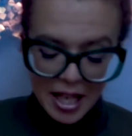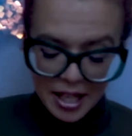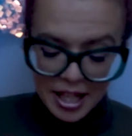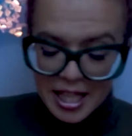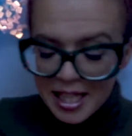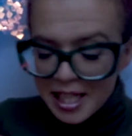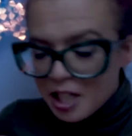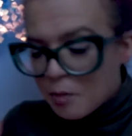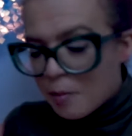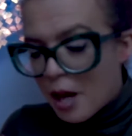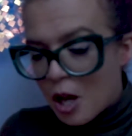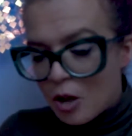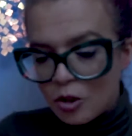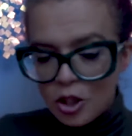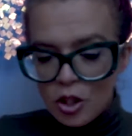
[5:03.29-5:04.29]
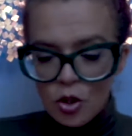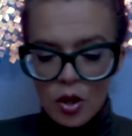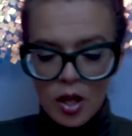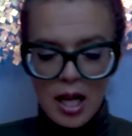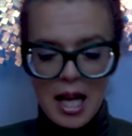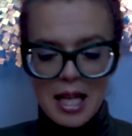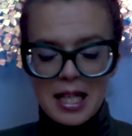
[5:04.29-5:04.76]
Thinking about that you
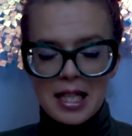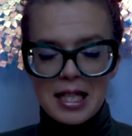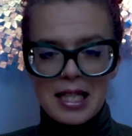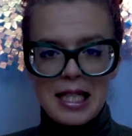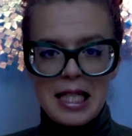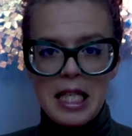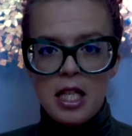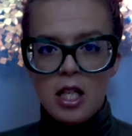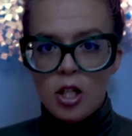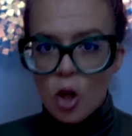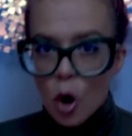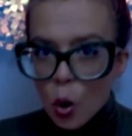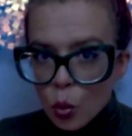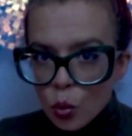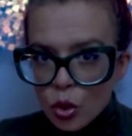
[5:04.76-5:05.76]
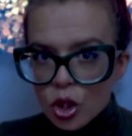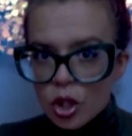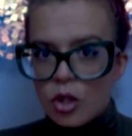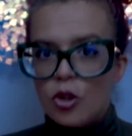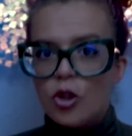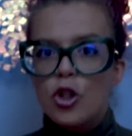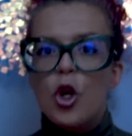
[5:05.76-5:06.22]
are like a sea goat,
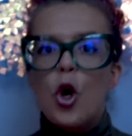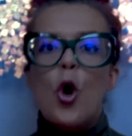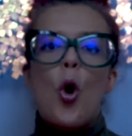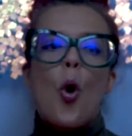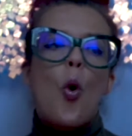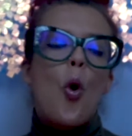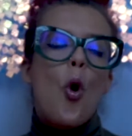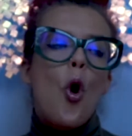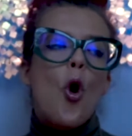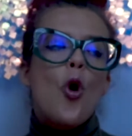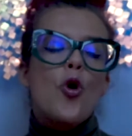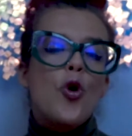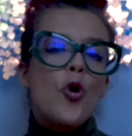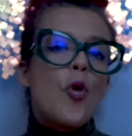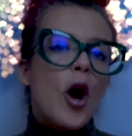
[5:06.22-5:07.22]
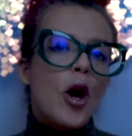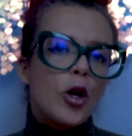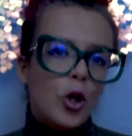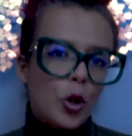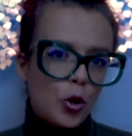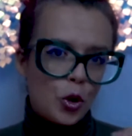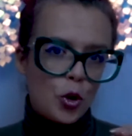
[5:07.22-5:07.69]
so you are
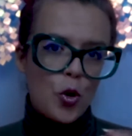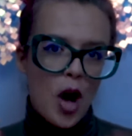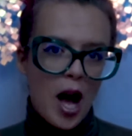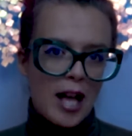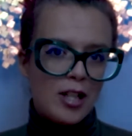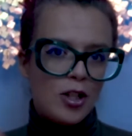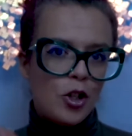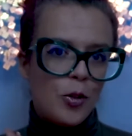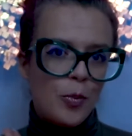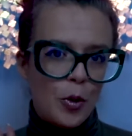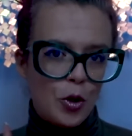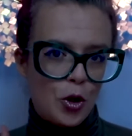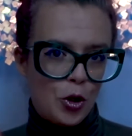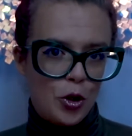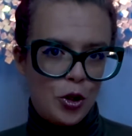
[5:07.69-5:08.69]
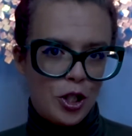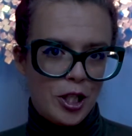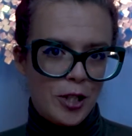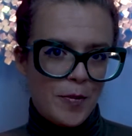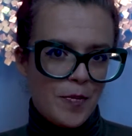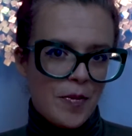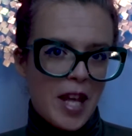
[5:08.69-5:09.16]
good to hide your emotions
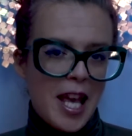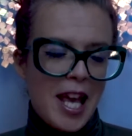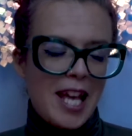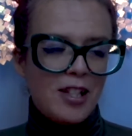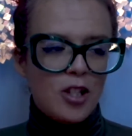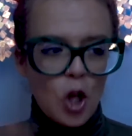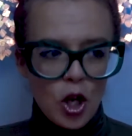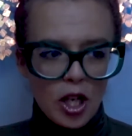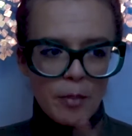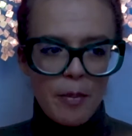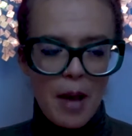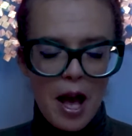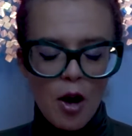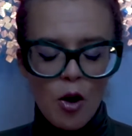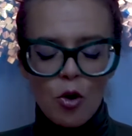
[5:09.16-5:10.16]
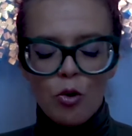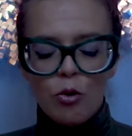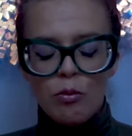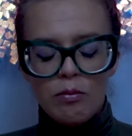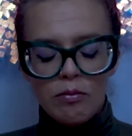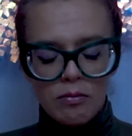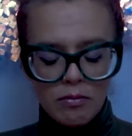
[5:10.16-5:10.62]
and talk about
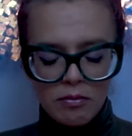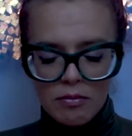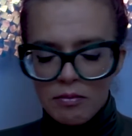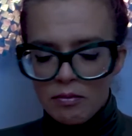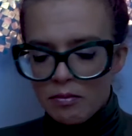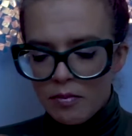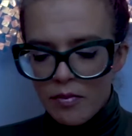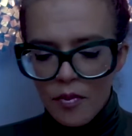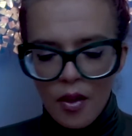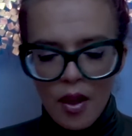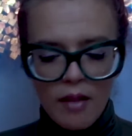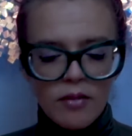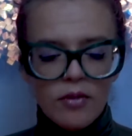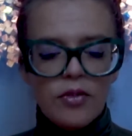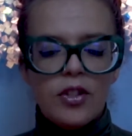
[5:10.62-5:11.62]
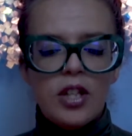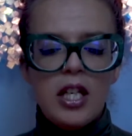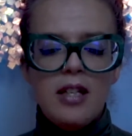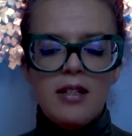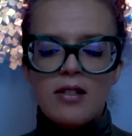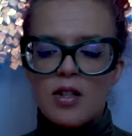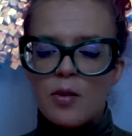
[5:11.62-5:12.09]

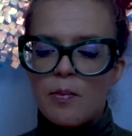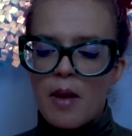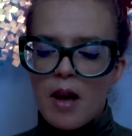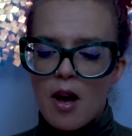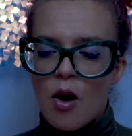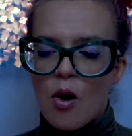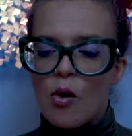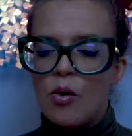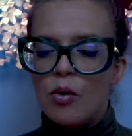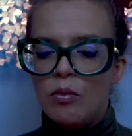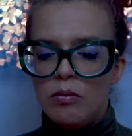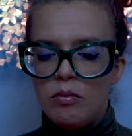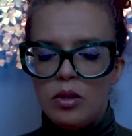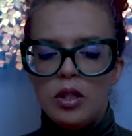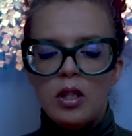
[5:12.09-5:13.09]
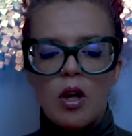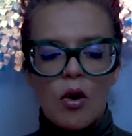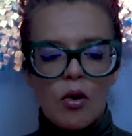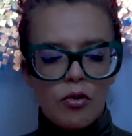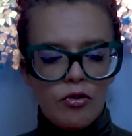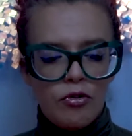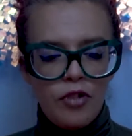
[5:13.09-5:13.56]
things about, you
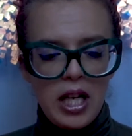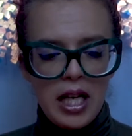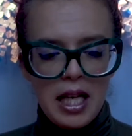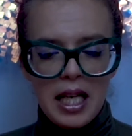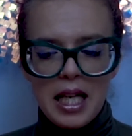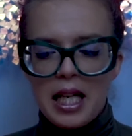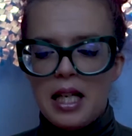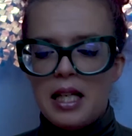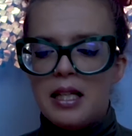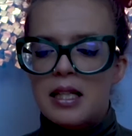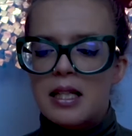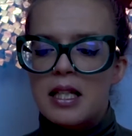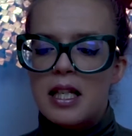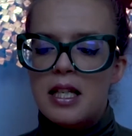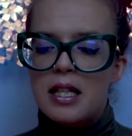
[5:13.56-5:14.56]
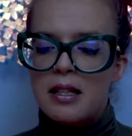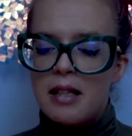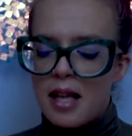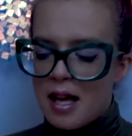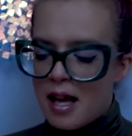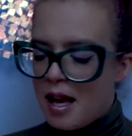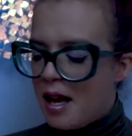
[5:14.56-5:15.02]
know, feelings, and
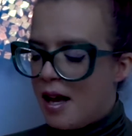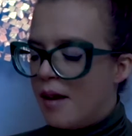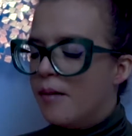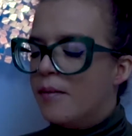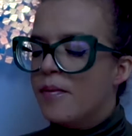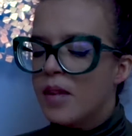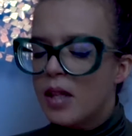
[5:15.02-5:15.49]
that's